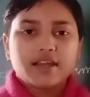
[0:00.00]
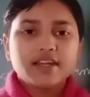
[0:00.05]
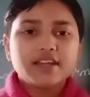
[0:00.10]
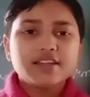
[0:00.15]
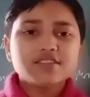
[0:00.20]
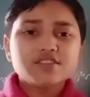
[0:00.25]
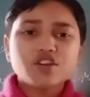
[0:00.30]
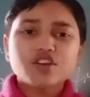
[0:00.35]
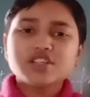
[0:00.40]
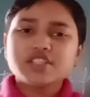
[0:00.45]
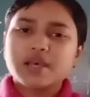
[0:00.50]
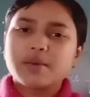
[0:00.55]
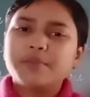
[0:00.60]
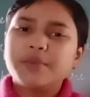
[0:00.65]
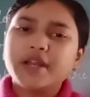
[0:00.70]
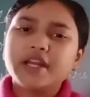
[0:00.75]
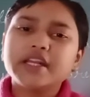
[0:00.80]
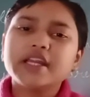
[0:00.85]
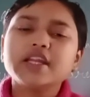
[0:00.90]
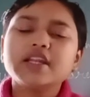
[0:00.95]
is not
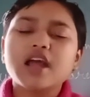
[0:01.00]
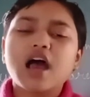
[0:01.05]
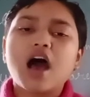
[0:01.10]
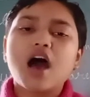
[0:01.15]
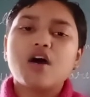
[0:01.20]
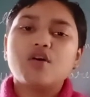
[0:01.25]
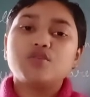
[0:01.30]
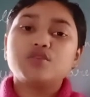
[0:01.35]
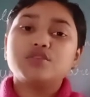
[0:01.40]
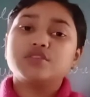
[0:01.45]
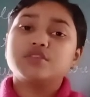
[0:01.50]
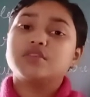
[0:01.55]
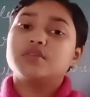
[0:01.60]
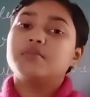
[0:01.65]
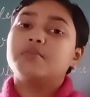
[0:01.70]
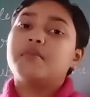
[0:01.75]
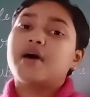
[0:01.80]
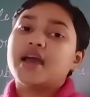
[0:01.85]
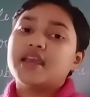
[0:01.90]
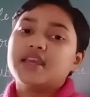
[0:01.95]
separated out
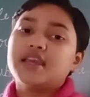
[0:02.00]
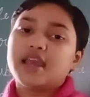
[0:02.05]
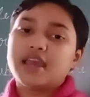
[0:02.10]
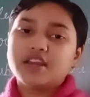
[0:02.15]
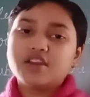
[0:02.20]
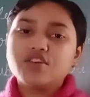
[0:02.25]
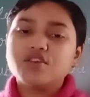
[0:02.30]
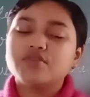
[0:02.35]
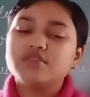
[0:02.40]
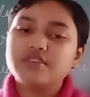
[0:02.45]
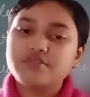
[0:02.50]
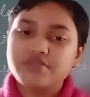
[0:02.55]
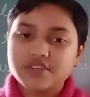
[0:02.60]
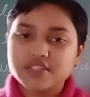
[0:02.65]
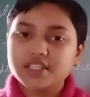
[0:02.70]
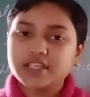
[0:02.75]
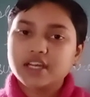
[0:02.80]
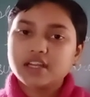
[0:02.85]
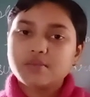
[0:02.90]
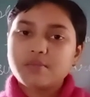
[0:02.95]
by any of the
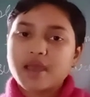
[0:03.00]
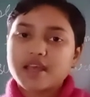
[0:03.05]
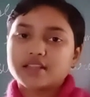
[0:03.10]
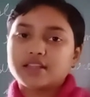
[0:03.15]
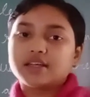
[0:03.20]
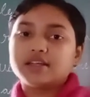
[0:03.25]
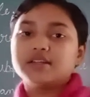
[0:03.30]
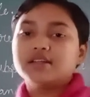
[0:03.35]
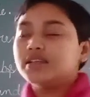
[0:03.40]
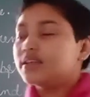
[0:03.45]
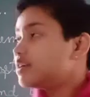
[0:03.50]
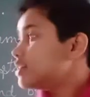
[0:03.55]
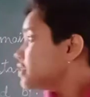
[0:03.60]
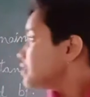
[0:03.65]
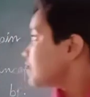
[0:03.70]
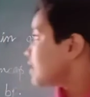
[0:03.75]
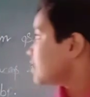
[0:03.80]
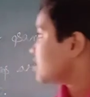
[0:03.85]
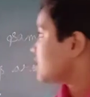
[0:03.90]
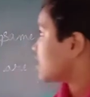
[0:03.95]
physical
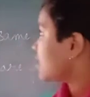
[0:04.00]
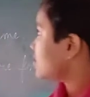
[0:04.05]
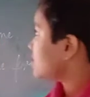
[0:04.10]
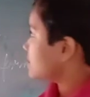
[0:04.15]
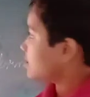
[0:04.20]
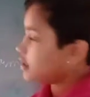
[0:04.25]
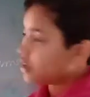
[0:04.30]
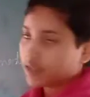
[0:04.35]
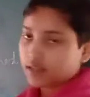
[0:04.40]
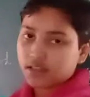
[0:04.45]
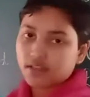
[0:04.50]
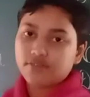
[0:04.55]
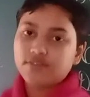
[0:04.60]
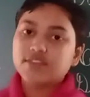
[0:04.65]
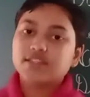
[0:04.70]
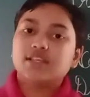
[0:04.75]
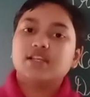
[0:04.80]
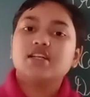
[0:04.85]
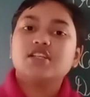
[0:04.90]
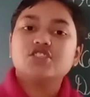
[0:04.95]
method such as in the
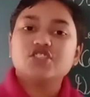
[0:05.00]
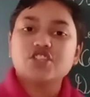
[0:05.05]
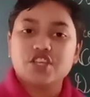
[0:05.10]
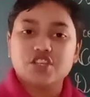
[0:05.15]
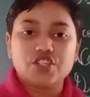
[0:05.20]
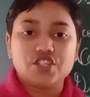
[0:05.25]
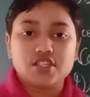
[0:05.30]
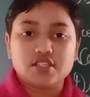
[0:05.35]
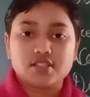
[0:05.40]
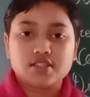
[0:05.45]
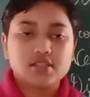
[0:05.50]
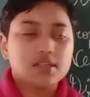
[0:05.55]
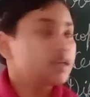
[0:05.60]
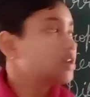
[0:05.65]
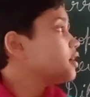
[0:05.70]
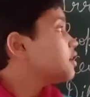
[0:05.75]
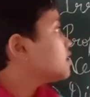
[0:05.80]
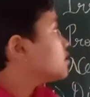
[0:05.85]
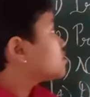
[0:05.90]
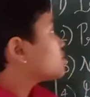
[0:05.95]
physical changes.
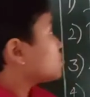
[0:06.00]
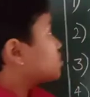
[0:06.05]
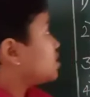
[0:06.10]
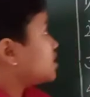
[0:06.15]
So